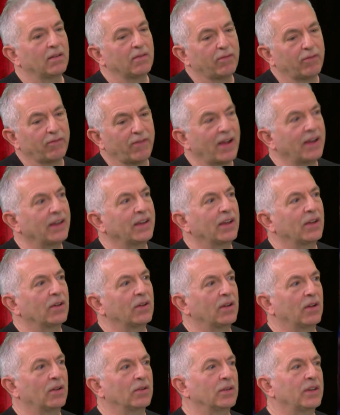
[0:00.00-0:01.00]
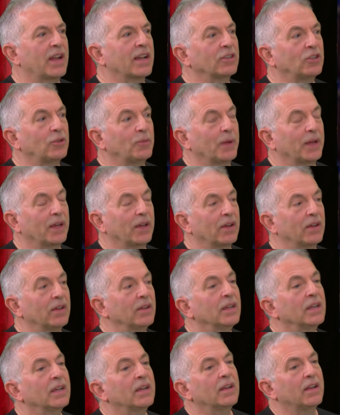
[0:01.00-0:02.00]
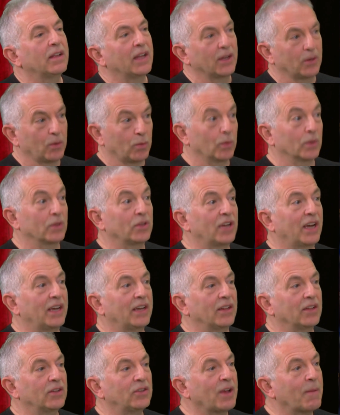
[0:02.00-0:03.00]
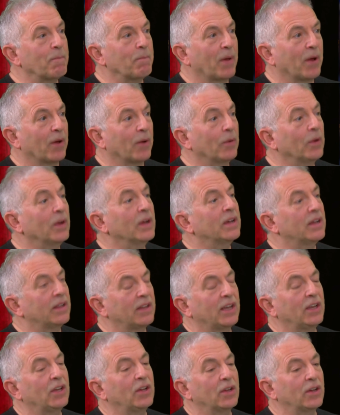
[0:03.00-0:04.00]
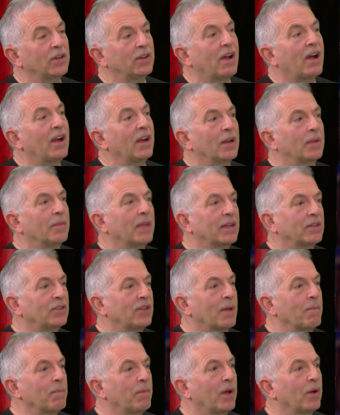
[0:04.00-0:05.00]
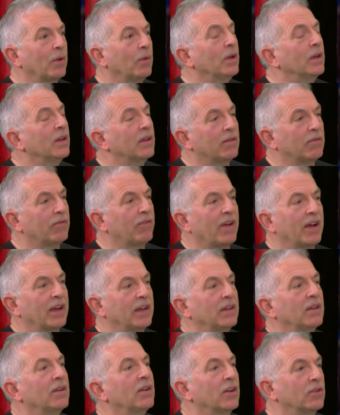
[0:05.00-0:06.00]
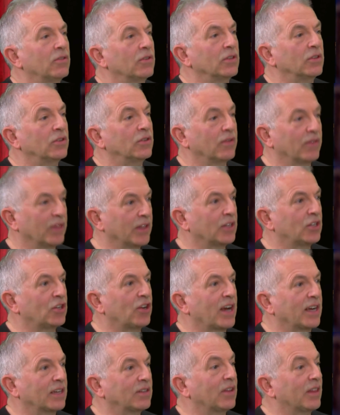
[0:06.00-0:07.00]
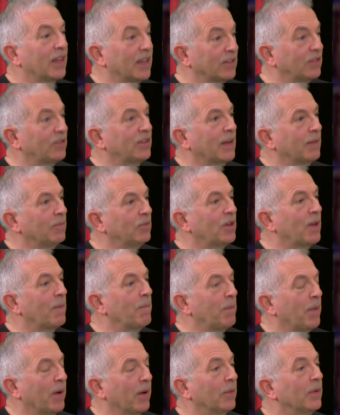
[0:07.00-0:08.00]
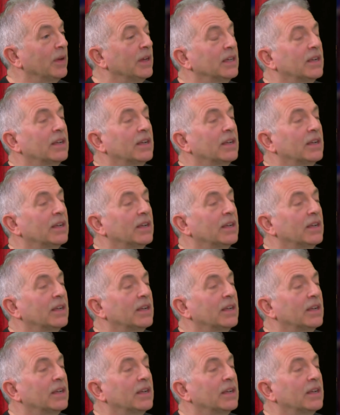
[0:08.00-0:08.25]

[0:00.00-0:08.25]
find it on Dancepicker, it will tell you the tempo, and then you can dial at that tempo and find hundreds of other tracks at that same tempo.